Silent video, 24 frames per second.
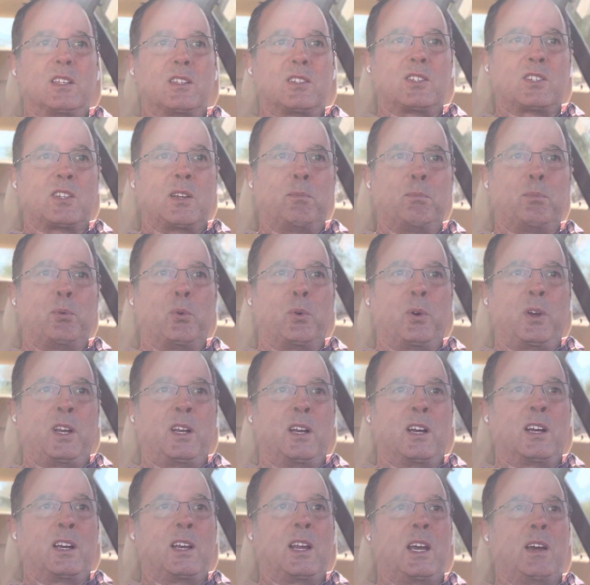At some
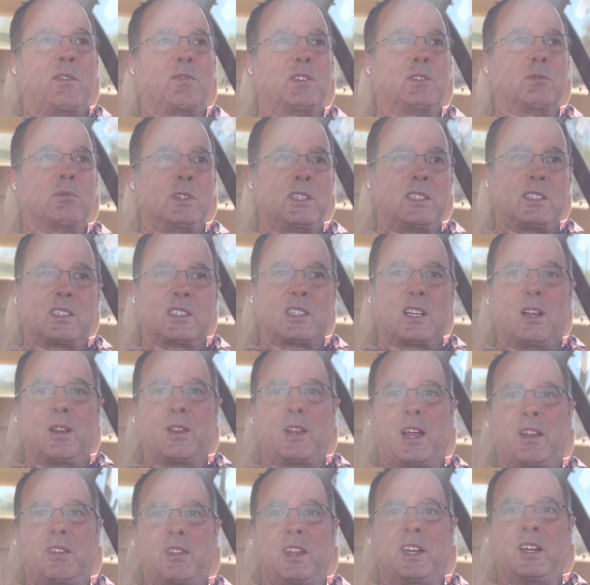point, I'm going to have to resell
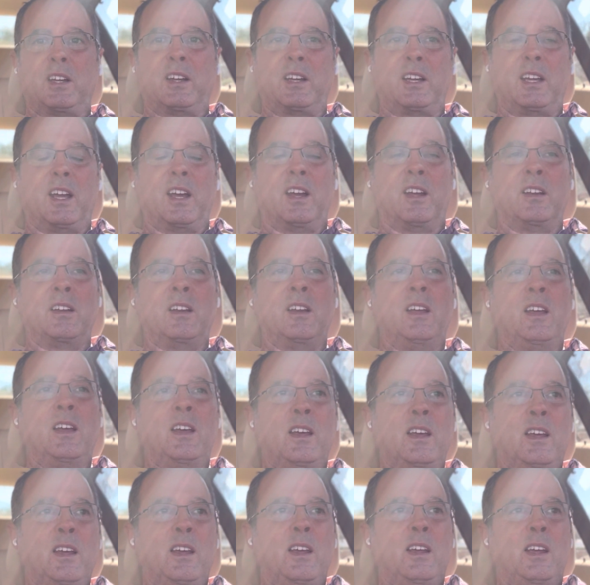that thing again,
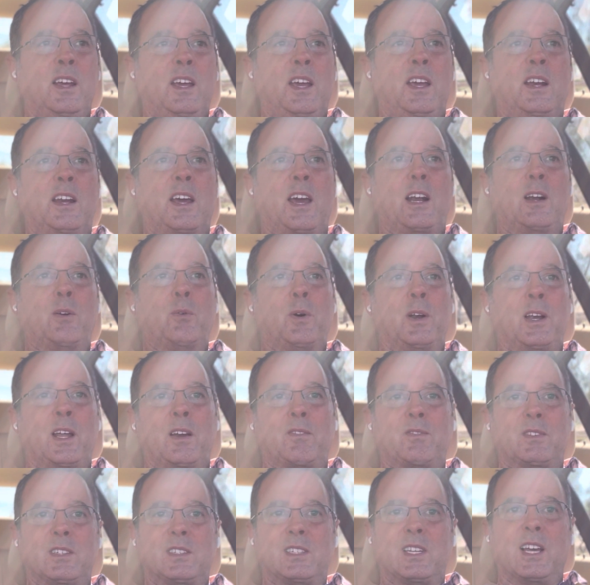and I don't want to
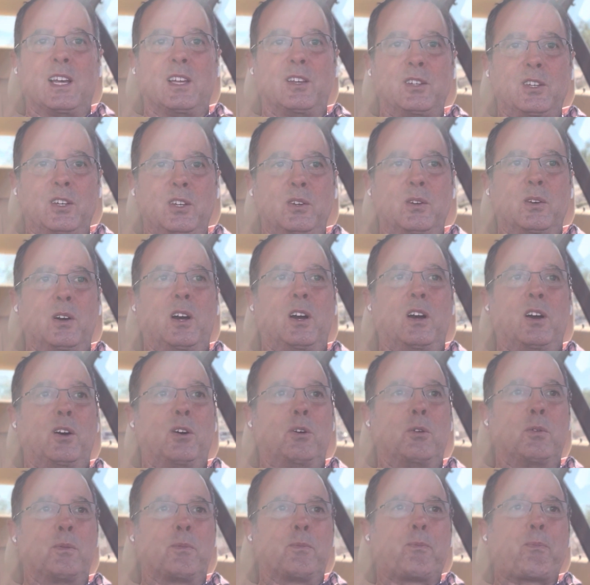have to tell you,
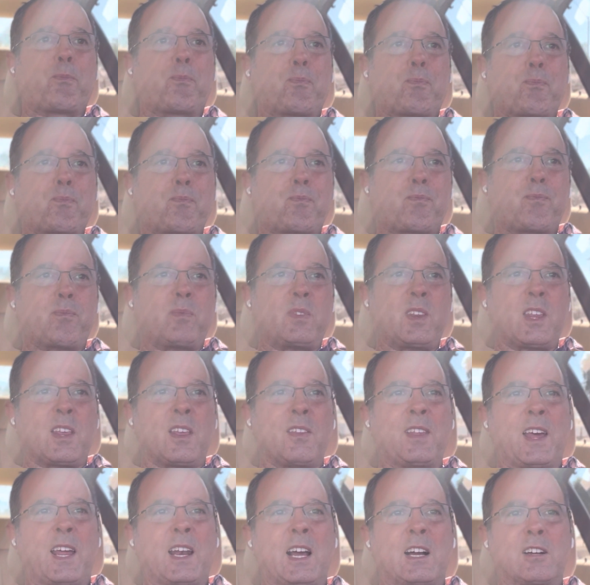oh,
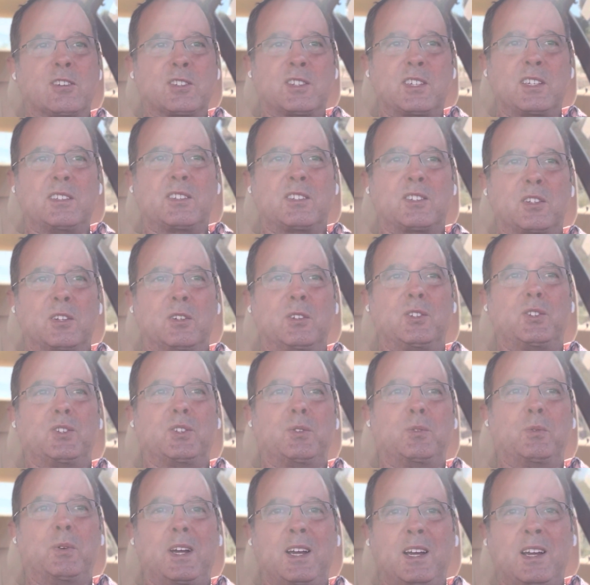that house I sold
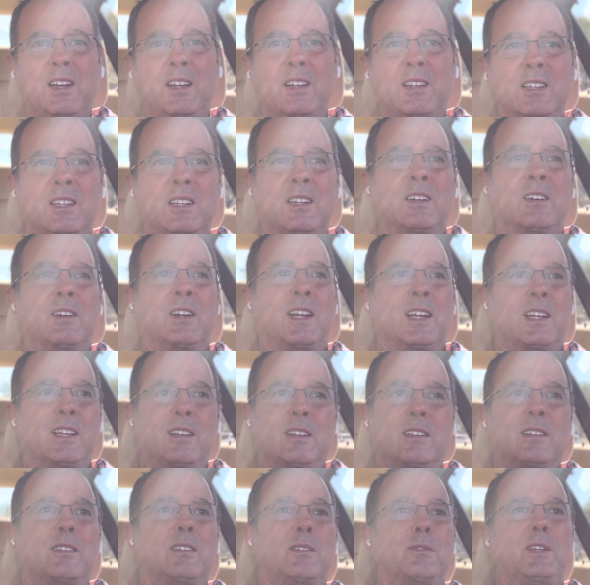you, well,
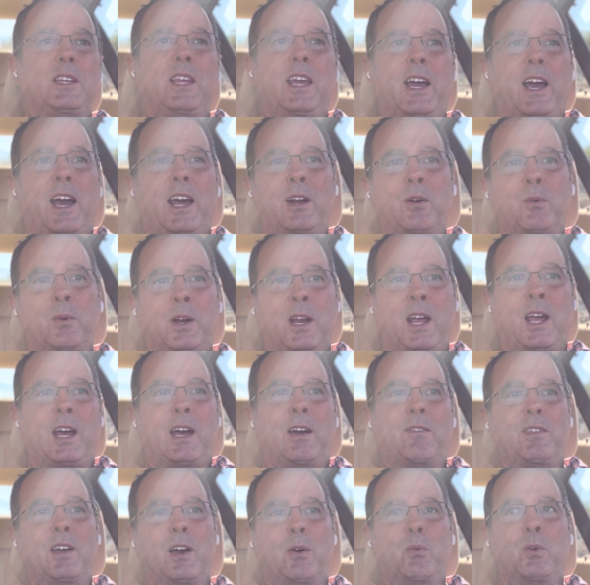I don't want to
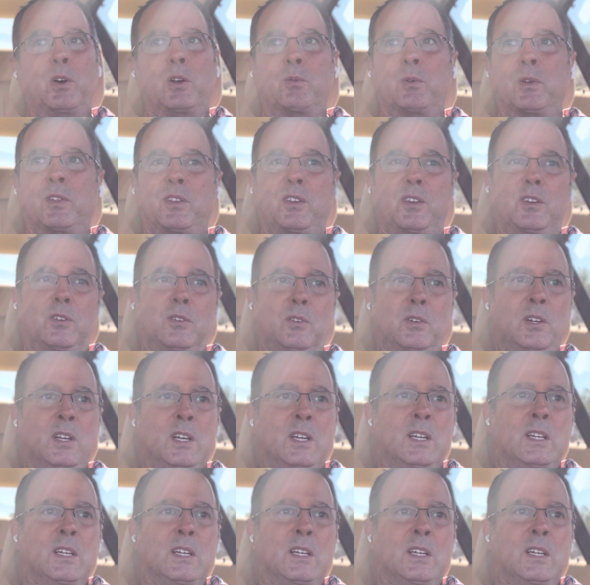have that one with you.